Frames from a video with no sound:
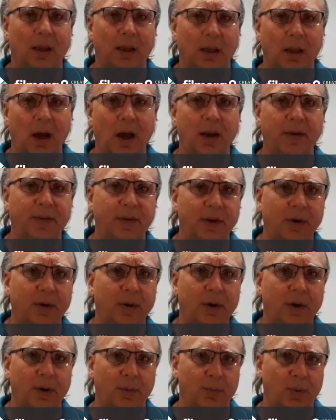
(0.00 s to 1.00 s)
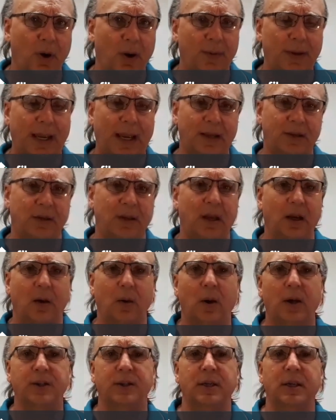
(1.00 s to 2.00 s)
a lot of you could probably answer that
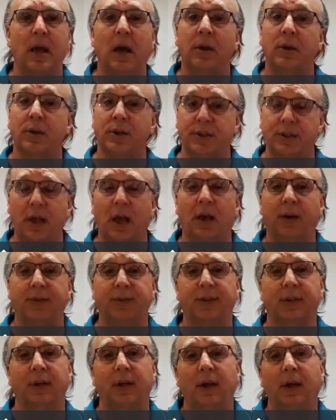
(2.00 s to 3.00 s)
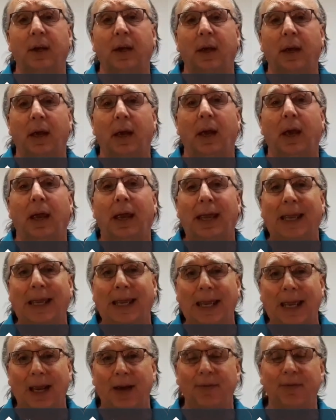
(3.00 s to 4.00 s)
question now yourselves.
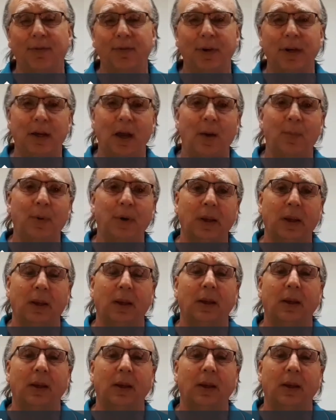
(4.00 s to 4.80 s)
Every company,